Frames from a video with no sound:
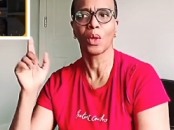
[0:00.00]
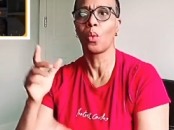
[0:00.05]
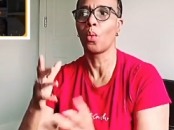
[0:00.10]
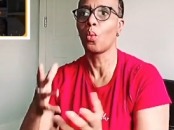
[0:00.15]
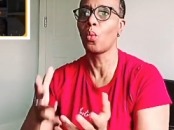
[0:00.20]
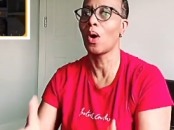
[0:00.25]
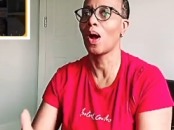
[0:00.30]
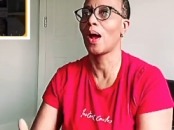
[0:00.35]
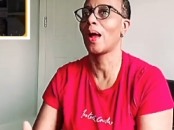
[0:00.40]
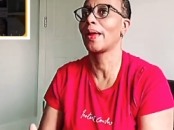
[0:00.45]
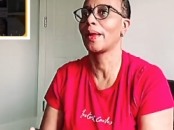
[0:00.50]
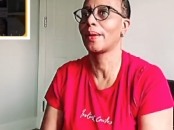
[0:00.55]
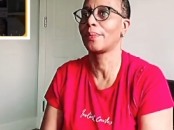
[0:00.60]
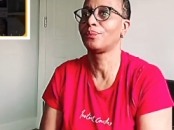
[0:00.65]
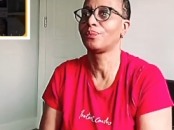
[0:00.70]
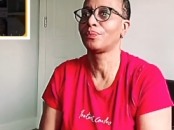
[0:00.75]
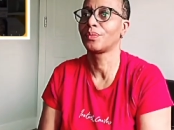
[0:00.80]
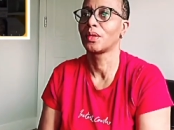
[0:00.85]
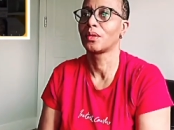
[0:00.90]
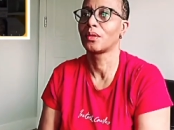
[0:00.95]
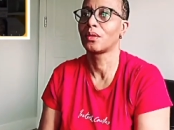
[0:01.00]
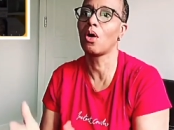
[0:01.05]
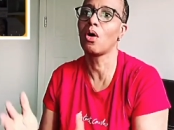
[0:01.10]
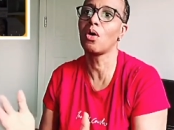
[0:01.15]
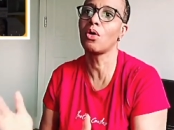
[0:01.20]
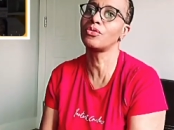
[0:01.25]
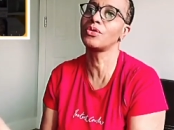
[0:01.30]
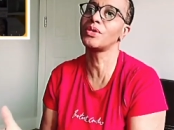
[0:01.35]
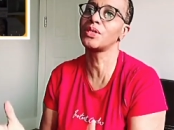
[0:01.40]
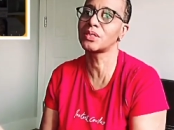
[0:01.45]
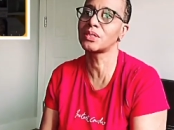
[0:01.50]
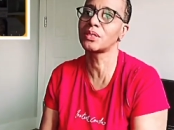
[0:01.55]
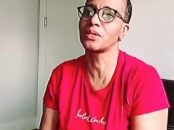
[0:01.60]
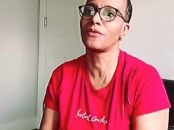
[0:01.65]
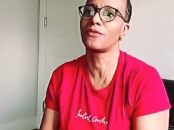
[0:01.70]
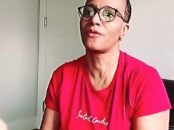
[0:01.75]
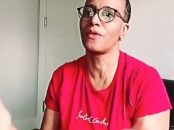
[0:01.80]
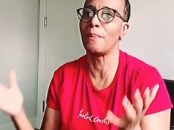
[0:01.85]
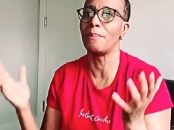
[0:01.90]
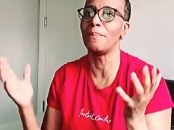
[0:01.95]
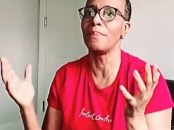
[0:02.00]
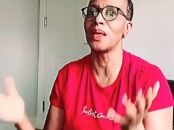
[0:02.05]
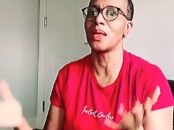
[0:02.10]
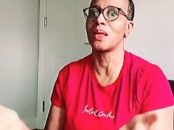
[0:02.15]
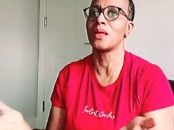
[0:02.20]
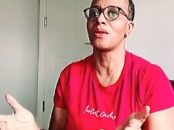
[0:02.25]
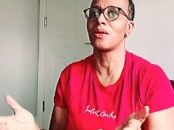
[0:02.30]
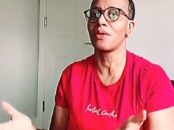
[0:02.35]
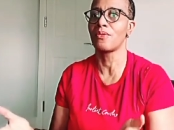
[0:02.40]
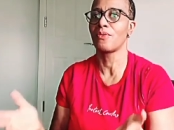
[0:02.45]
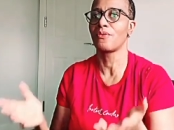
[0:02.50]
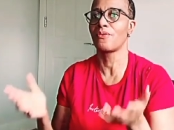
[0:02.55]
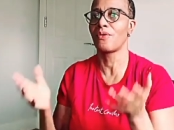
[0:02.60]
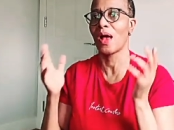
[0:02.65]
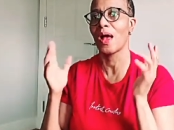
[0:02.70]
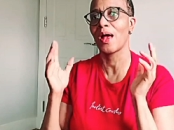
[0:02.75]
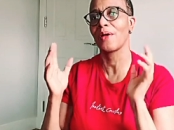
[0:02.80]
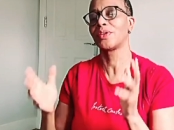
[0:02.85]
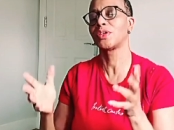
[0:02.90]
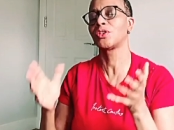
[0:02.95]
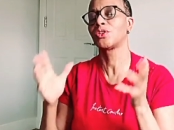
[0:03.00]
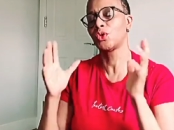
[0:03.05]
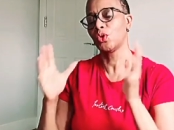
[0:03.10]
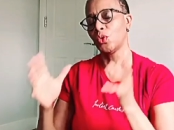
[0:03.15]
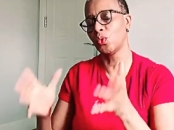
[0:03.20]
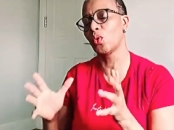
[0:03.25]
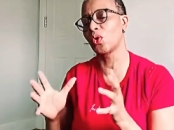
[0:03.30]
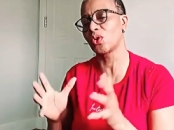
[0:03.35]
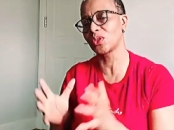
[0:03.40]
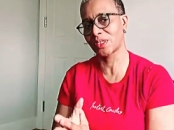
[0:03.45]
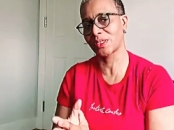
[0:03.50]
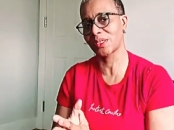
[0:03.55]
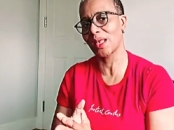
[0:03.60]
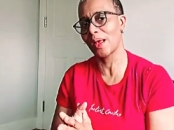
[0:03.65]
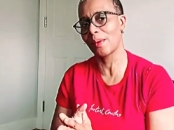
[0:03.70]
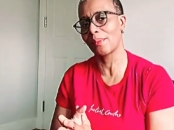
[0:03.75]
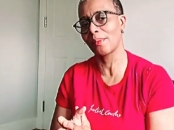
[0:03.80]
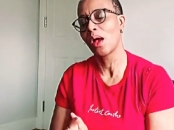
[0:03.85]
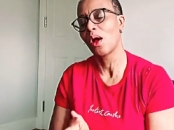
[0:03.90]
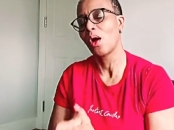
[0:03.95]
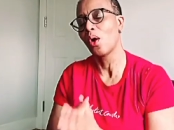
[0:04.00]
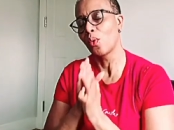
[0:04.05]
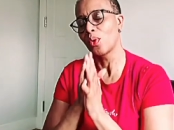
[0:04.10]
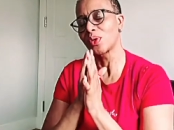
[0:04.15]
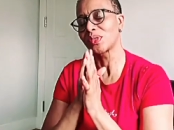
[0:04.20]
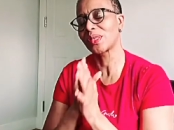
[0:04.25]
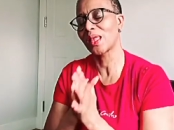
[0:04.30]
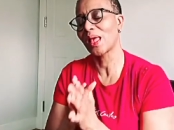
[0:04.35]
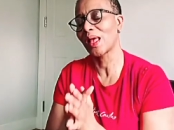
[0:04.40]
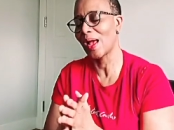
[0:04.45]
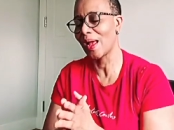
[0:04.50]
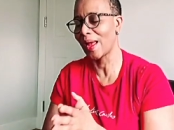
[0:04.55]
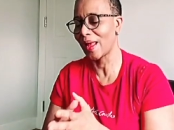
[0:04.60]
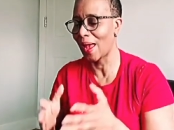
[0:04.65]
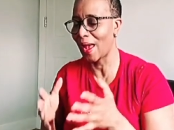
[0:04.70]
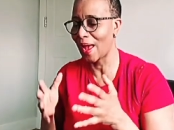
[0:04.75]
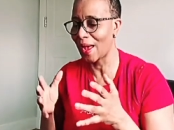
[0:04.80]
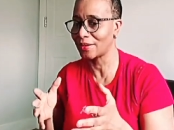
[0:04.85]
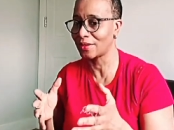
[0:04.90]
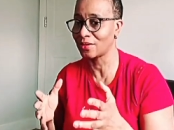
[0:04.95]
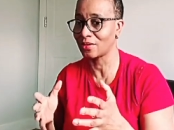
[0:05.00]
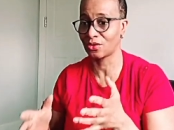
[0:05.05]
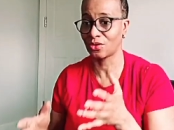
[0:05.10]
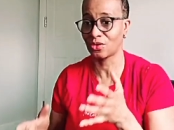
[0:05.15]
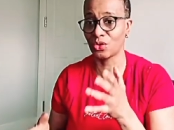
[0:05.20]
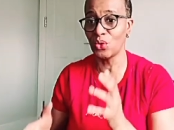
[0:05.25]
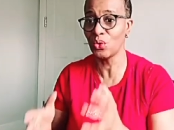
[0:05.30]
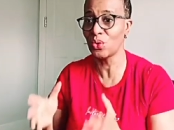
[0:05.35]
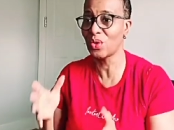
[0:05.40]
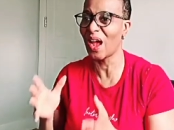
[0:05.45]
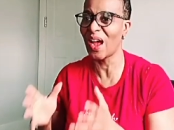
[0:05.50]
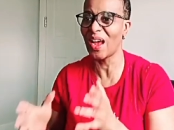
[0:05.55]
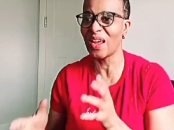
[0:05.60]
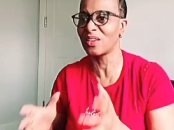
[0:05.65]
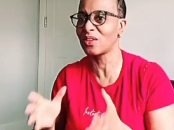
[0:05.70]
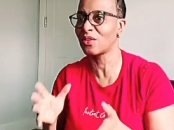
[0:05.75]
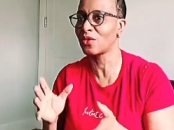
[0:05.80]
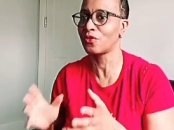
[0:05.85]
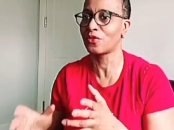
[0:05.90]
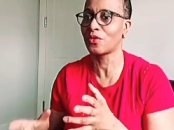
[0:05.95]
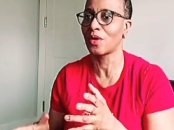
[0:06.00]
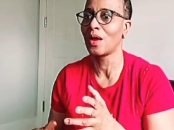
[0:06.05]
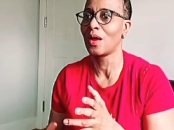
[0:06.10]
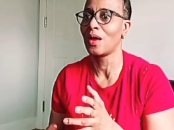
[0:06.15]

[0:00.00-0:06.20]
Why? The whole reason for me for having two WhatsApp was that I had two kind of